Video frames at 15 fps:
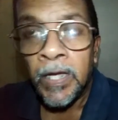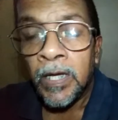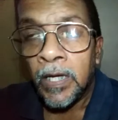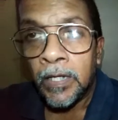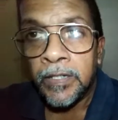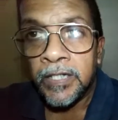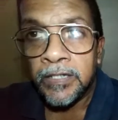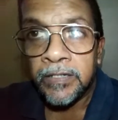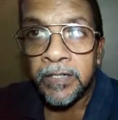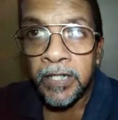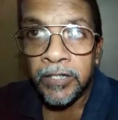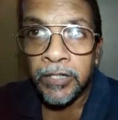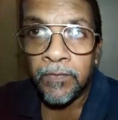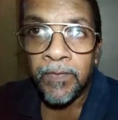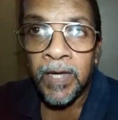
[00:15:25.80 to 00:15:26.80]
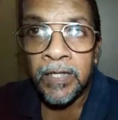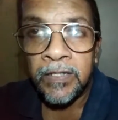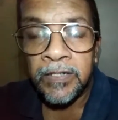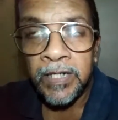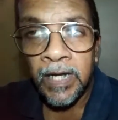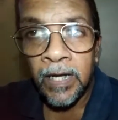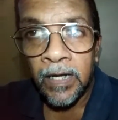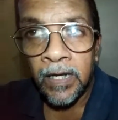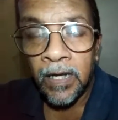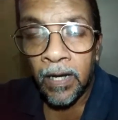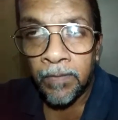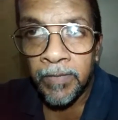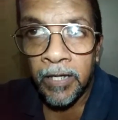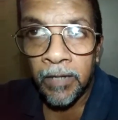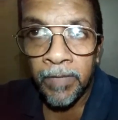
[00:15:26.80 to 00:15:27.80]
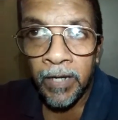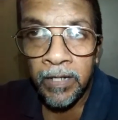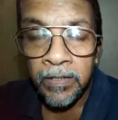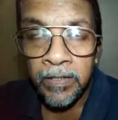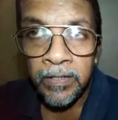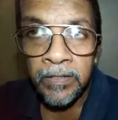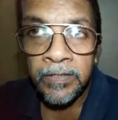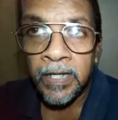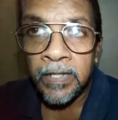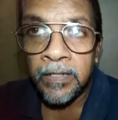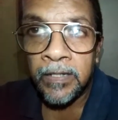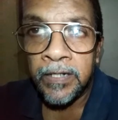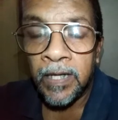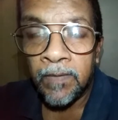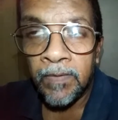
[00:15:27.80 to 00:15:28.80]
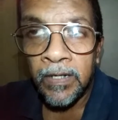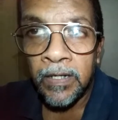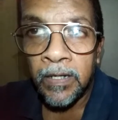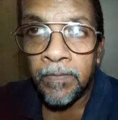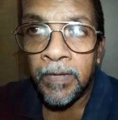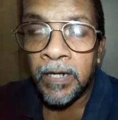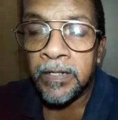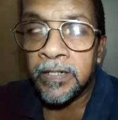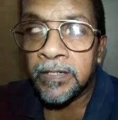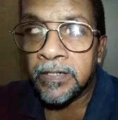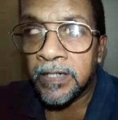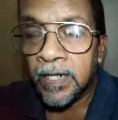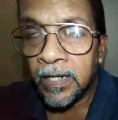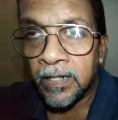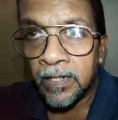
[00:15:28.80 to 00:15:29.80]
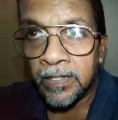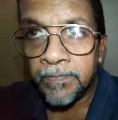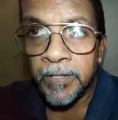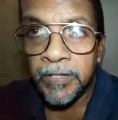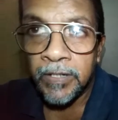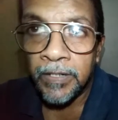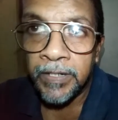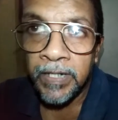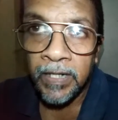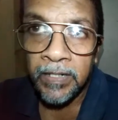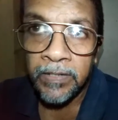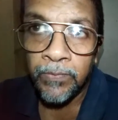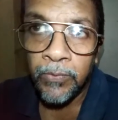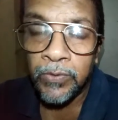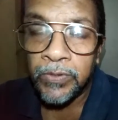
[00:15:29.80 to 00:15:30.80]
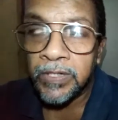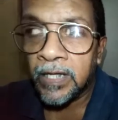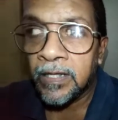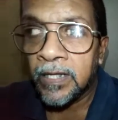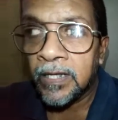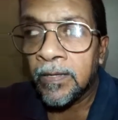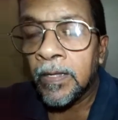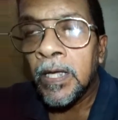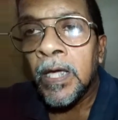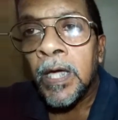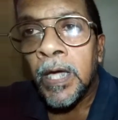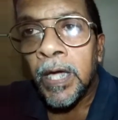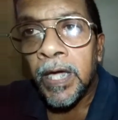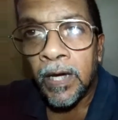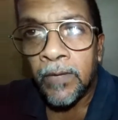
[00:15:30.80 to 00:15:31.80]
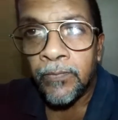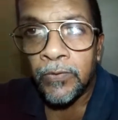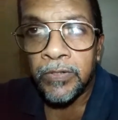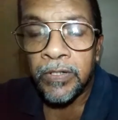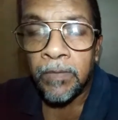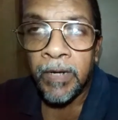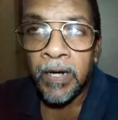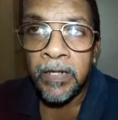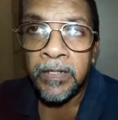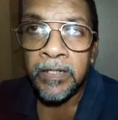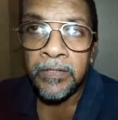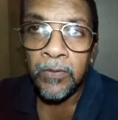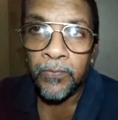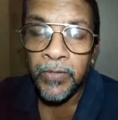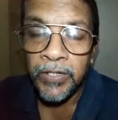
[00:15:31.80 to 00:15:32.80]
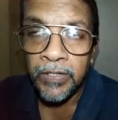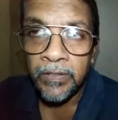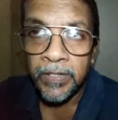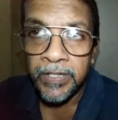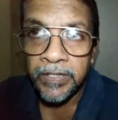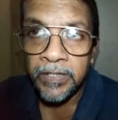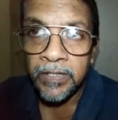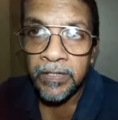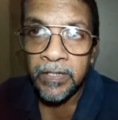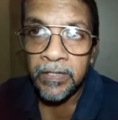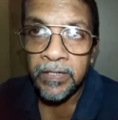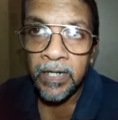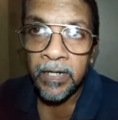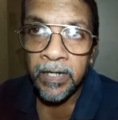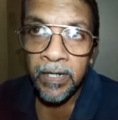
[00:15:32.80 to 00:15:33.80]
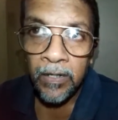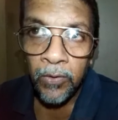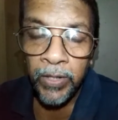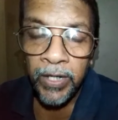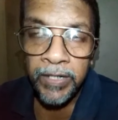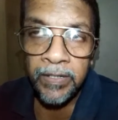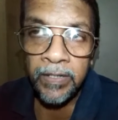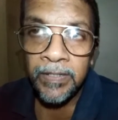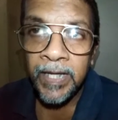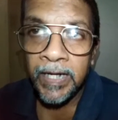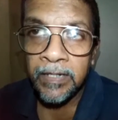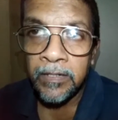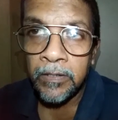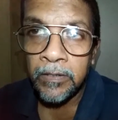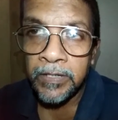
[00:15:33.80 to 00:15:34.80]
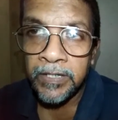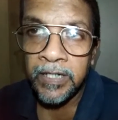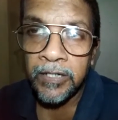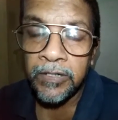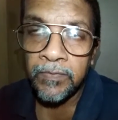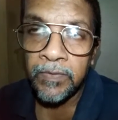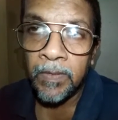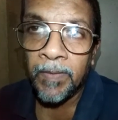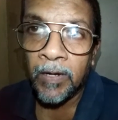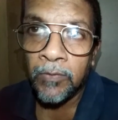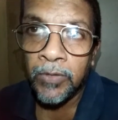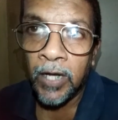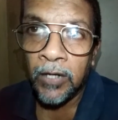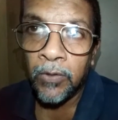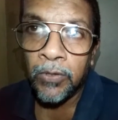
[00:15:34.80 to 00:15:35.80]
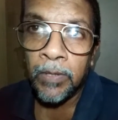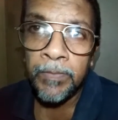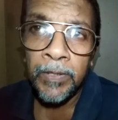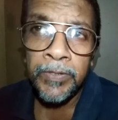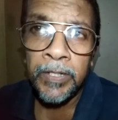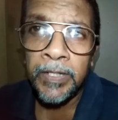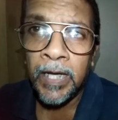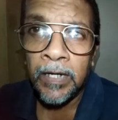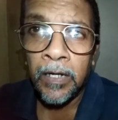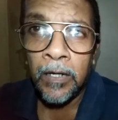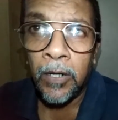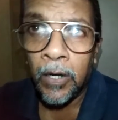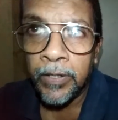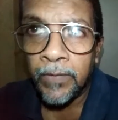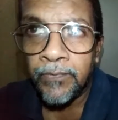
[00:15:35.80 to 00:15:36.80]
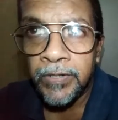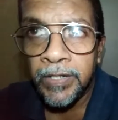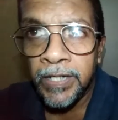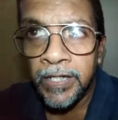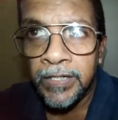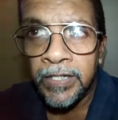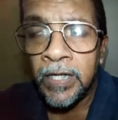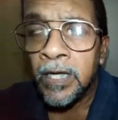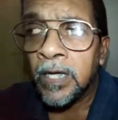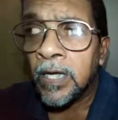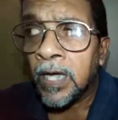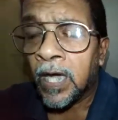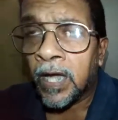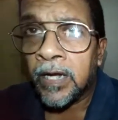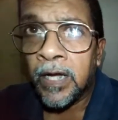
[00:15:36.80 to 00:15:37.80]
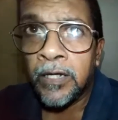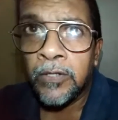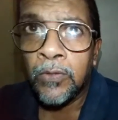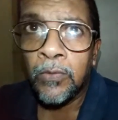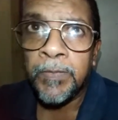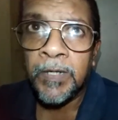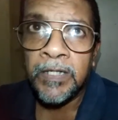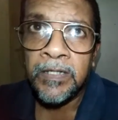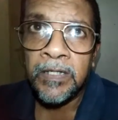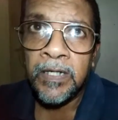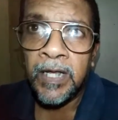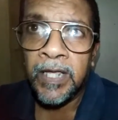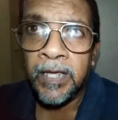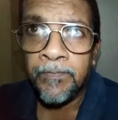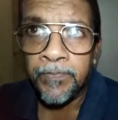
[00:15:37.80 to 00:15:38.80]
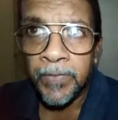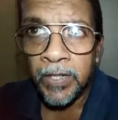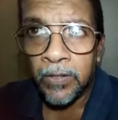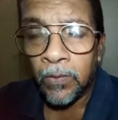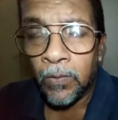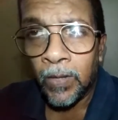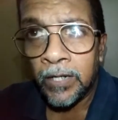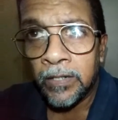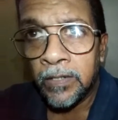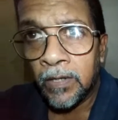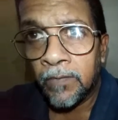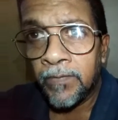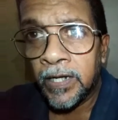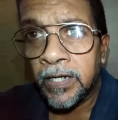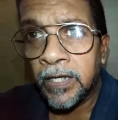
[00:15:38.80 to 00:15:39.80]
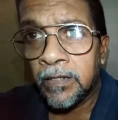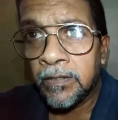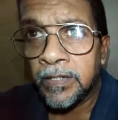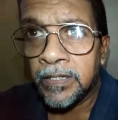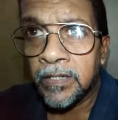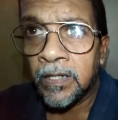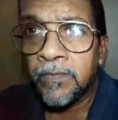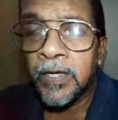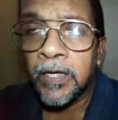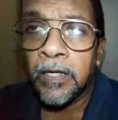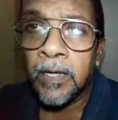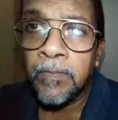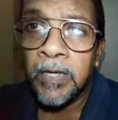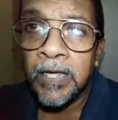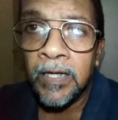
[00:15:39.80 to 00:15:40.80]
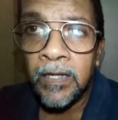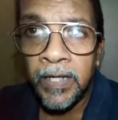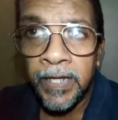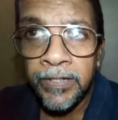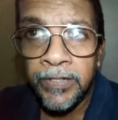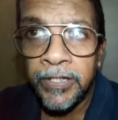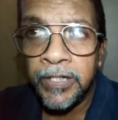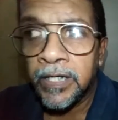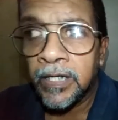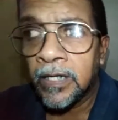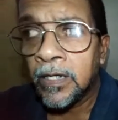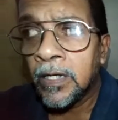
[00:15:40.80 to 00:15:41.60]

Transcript: this stretch where the Sri Lanka Army commanders and the naval commanders, Sri Lanka Special Task Force and the Air Force commanders' official residences are located, that stretch of the Bauddhaloka Mawata, there are a lot of trees. And I know personally, one very deserving chemical engineer,